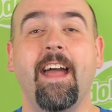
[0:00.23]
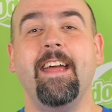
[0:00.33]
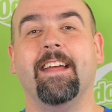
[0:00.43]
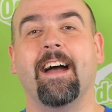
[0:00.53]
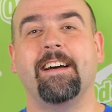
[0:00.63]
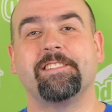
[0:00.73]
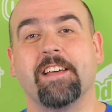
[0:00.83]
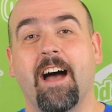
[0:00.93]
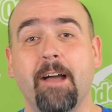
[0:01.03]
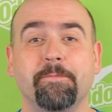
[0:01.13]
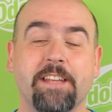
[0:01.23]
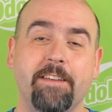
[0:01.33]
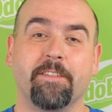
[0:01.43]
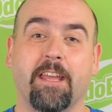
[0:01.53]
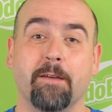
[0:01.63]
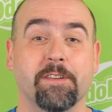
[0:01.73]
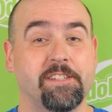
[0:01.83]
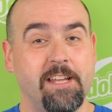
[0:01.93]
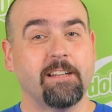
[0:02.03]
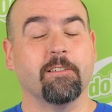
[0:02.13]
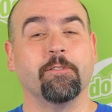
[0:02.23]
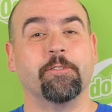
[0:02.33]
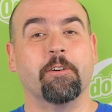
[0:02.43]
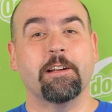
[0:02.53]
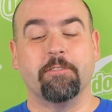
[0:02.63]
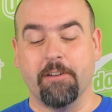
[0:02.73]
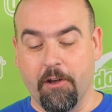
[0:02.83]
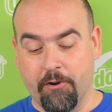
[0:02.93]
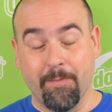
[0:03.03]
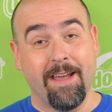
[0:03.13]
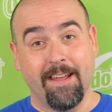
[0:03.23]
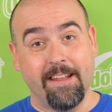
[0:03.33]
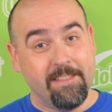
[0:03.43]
Hey guys, I'm Dave the Chemist, Technical Director at OdoBan.